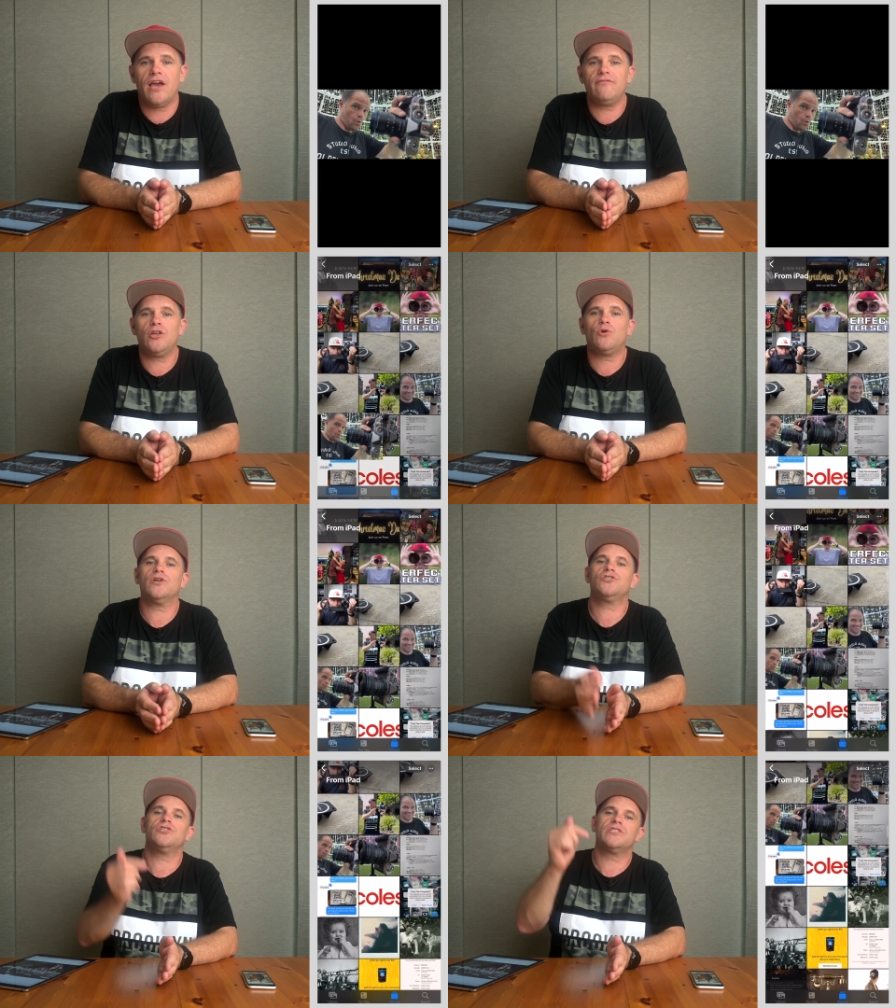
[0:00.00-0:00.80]
you have any
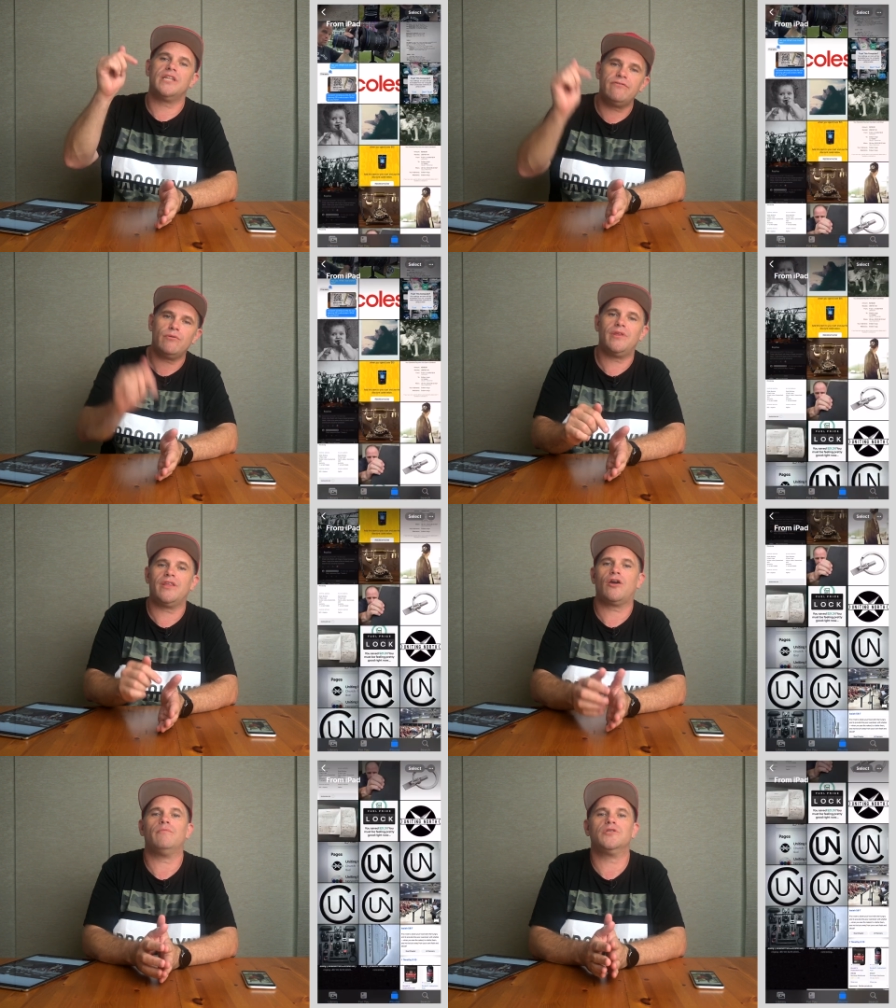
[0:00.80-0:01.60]
questions, leave them in
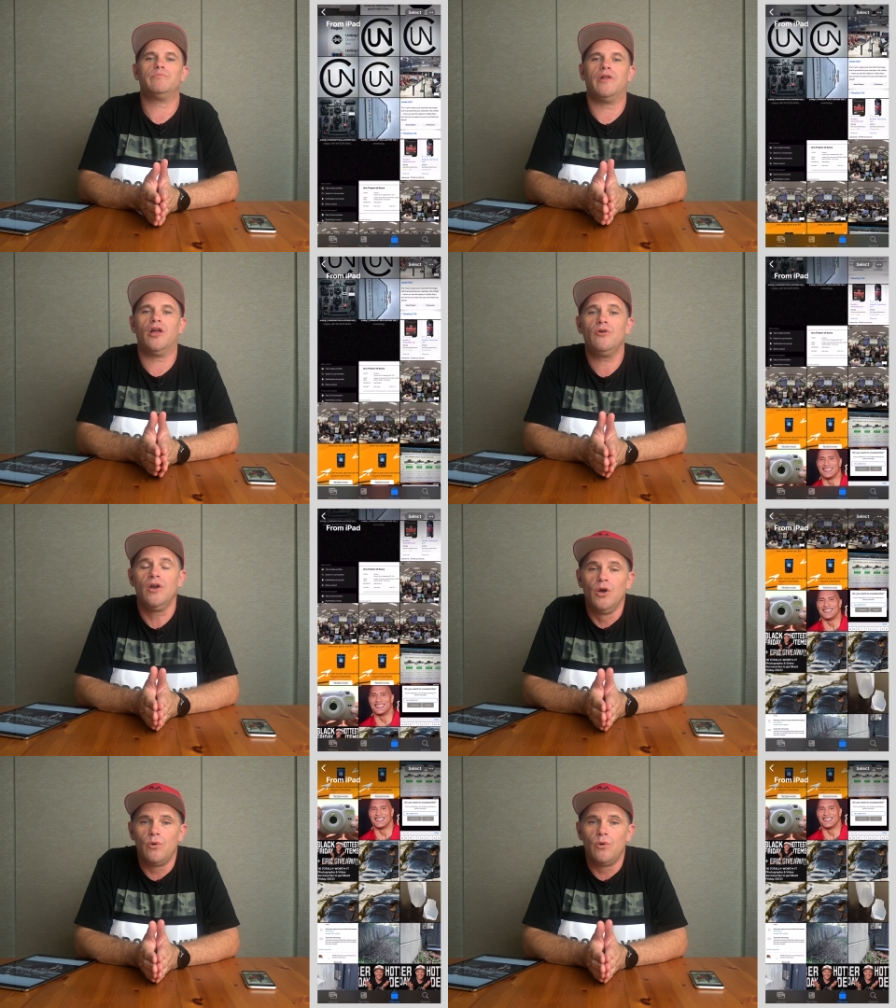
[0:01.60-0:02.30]
the comments below.